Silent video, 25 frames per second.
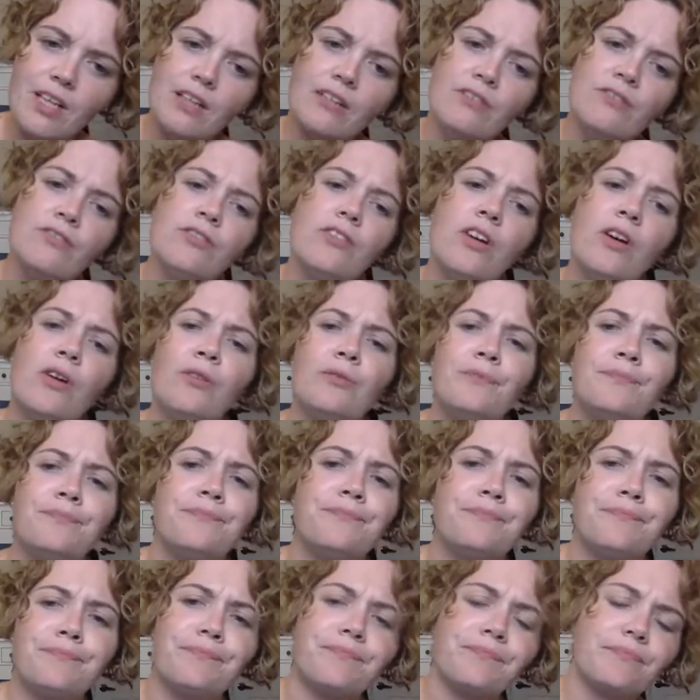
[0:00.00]
So
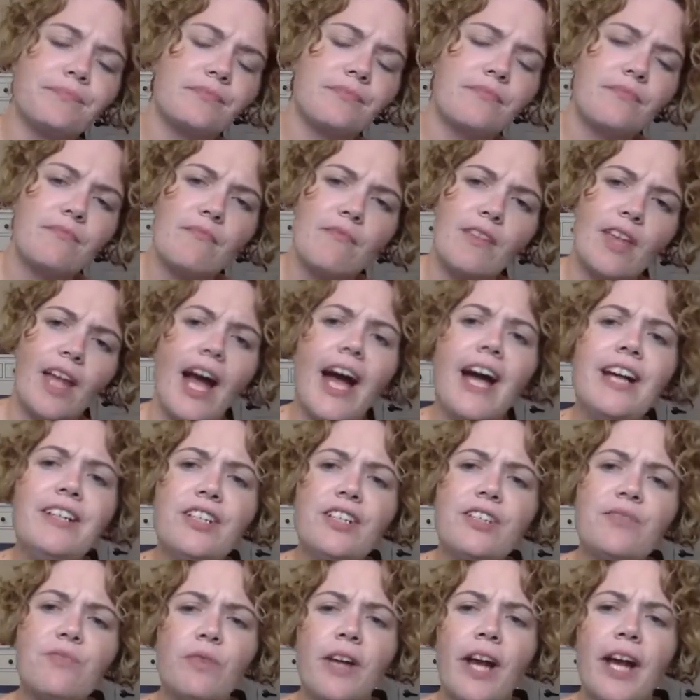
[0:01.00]
I
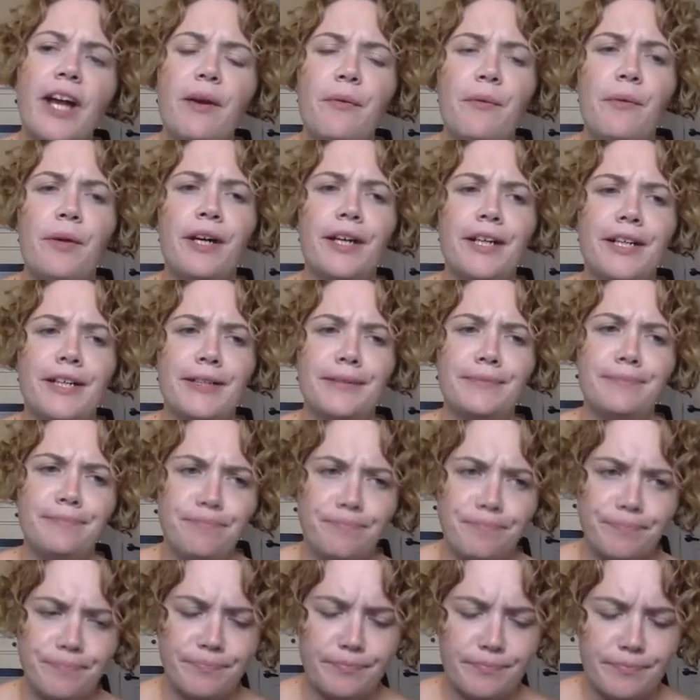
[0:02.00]
just kind of wanted to
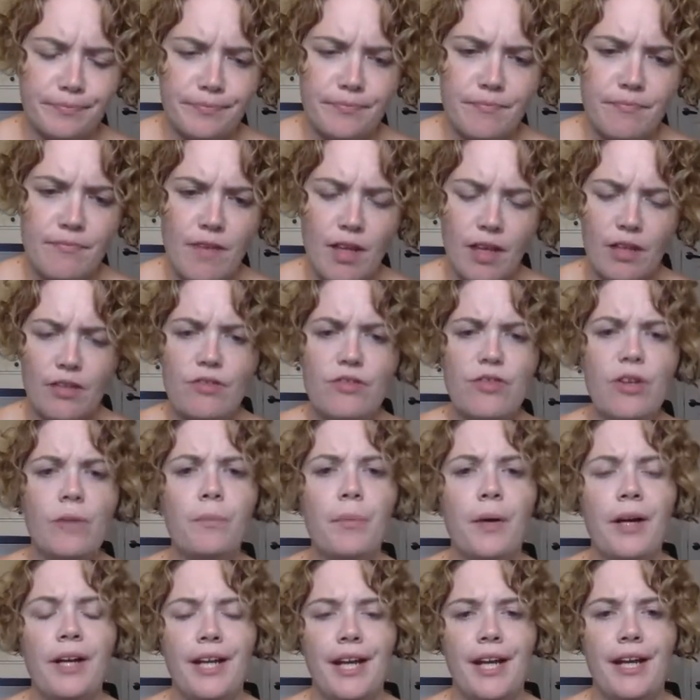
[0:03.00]

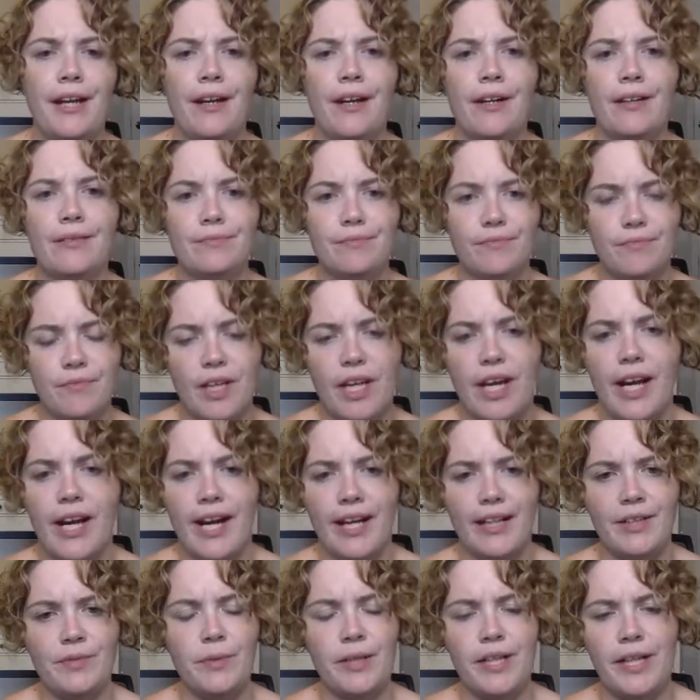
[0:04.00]
jump on here,
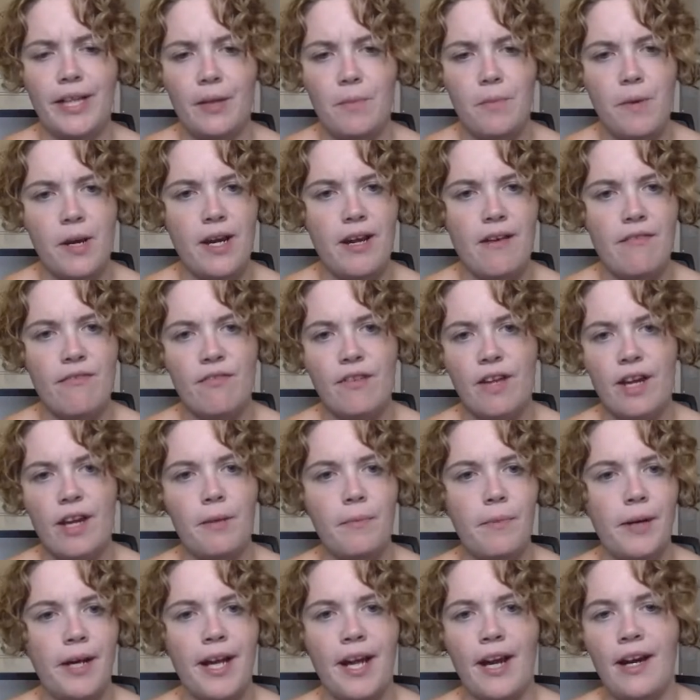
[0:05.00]
connect with anybody if
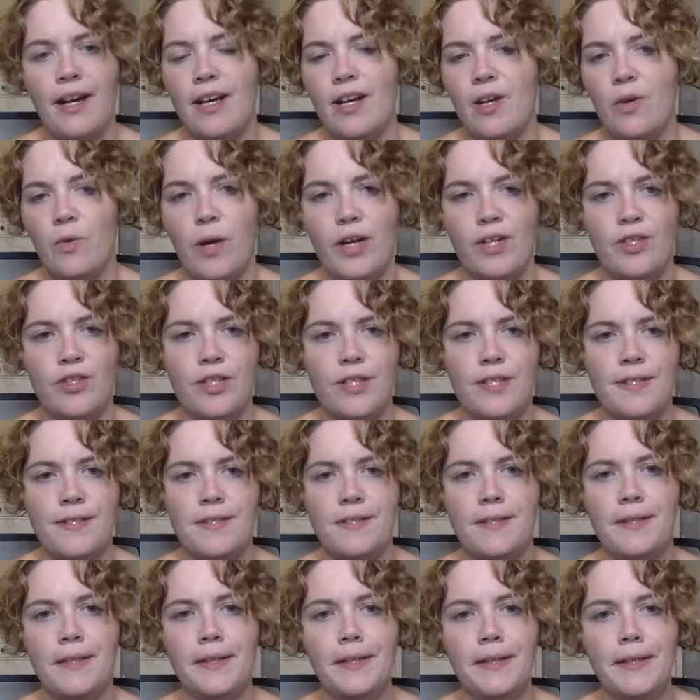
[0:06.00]
anybody had any
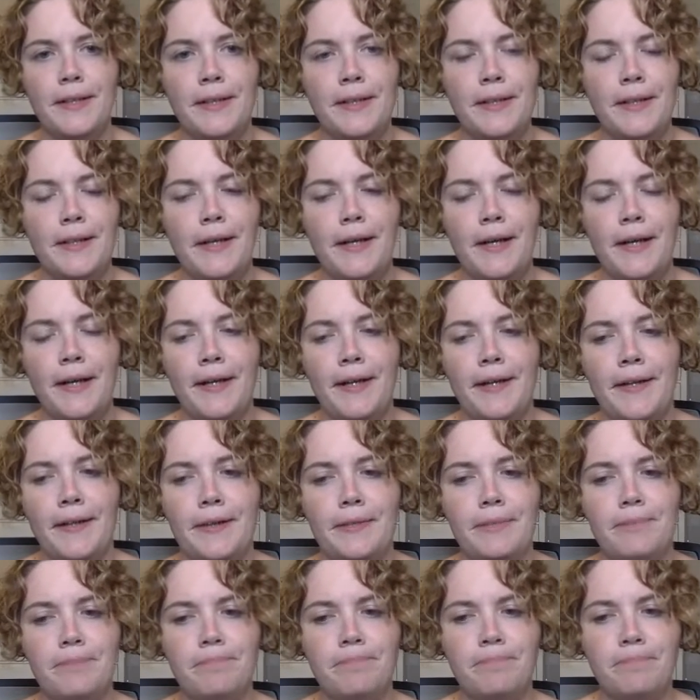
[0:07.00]
questions.
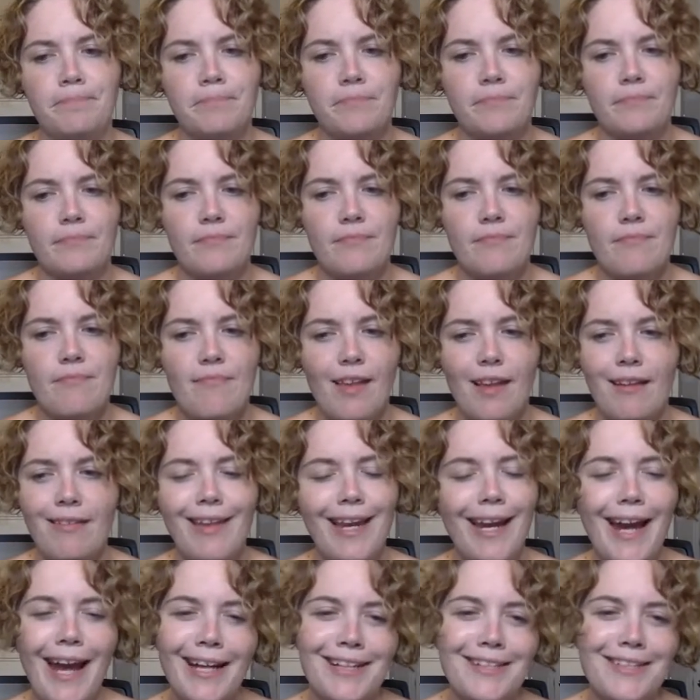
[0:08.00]
The
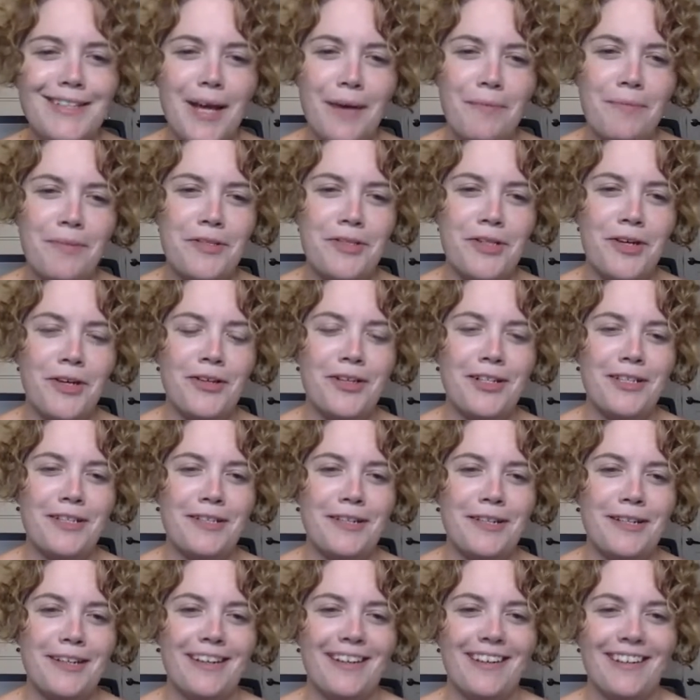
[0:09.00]
next episode
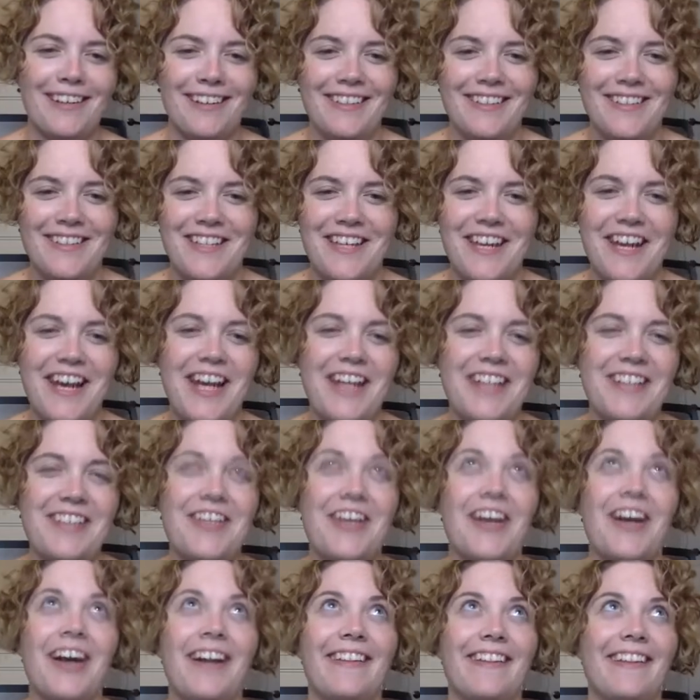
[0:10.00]
it's
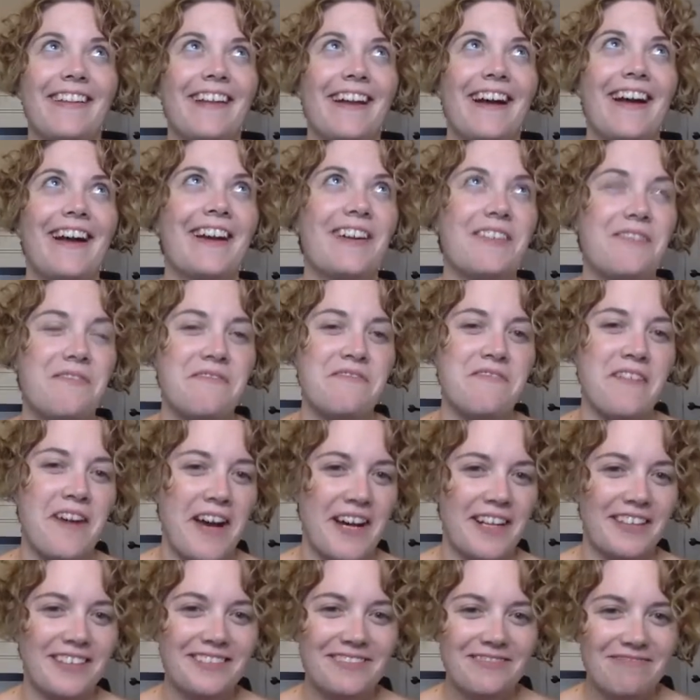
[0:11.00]
a lot of
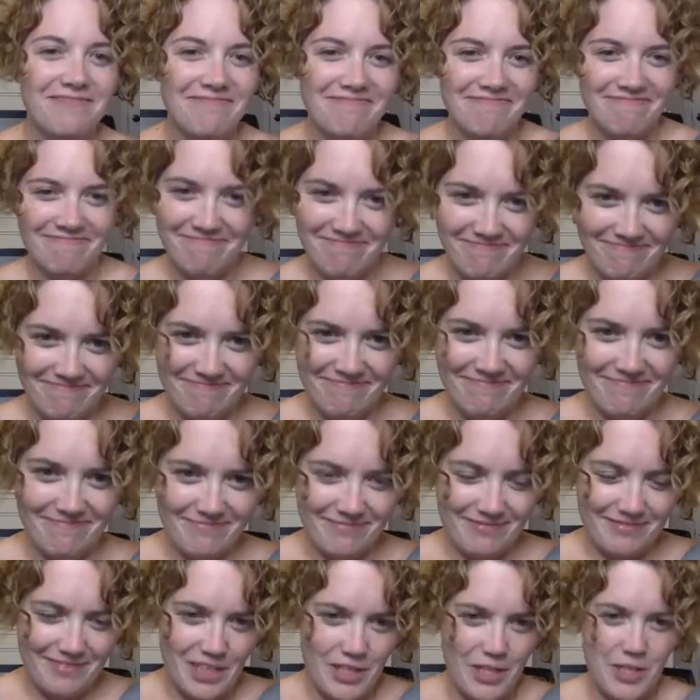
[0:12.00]
fun.
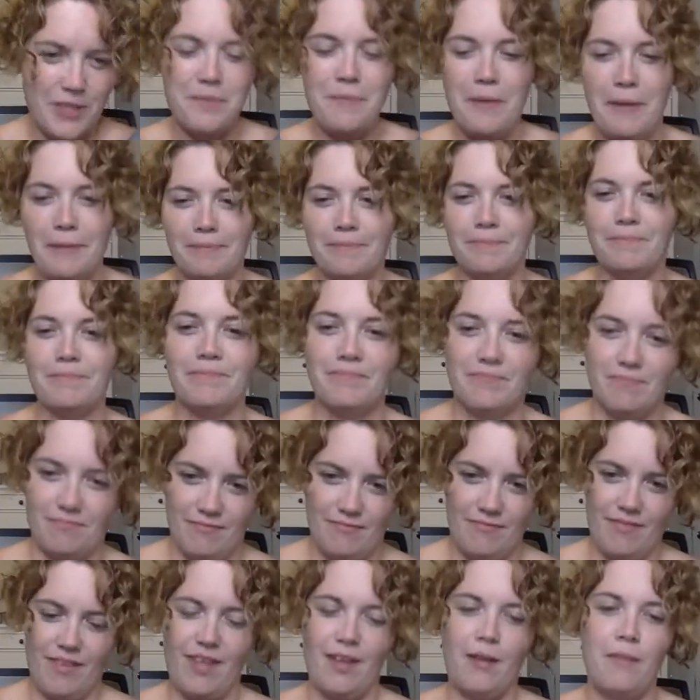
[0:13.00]
Excuse me,
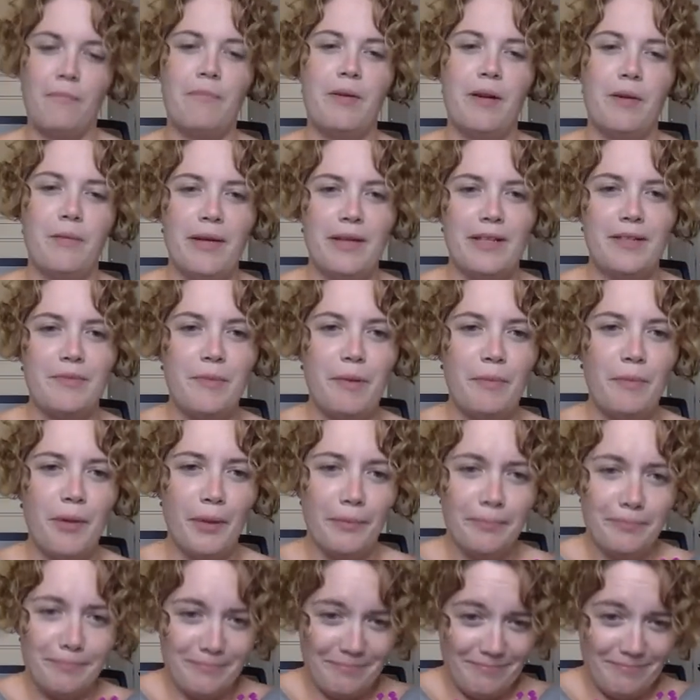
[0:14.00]
beer makes me burp.